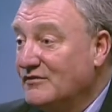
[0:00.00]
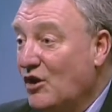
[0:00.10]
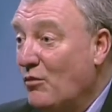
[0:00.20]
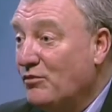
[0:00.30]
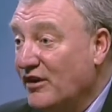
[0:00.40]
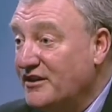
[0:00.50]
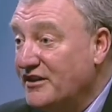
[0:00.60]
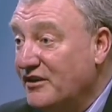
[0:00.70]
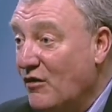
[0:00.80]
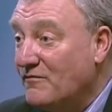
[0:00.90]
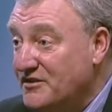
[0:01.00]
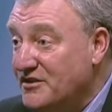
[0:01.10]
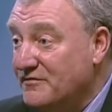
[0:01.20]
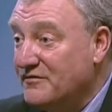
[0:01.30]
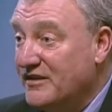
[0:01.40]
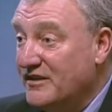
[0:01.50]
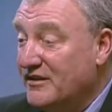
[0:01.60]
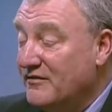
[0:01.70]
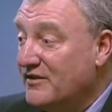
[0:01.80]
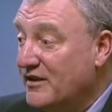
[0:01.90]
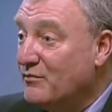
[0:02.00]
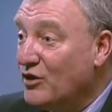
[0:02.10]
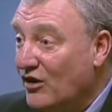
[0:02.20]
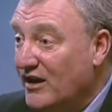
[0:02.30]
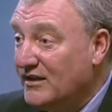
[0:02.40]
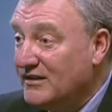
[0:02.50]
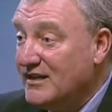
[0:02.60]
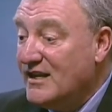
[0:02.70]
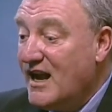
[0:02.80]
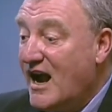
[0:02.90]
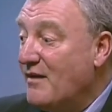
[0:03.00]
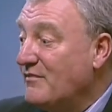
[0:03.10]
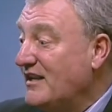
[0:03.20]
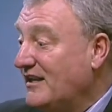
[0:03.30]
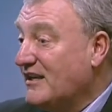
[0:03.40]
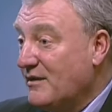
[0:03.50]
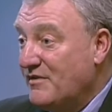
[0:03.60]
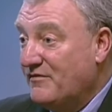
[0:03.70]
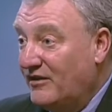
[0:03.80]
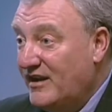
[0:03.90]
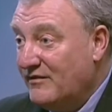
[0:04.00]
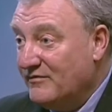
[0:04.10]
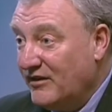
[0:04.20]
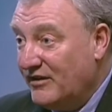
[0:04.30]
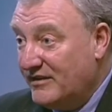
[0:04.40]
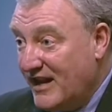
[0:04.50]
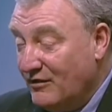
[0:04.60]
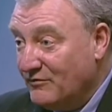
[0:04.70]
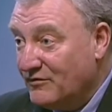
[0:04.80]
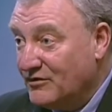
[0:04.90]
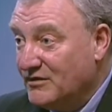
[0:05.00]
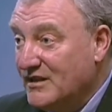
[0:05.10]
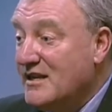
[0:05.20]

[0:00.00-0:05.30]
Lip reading: operating office of the employer can be very, very helpful,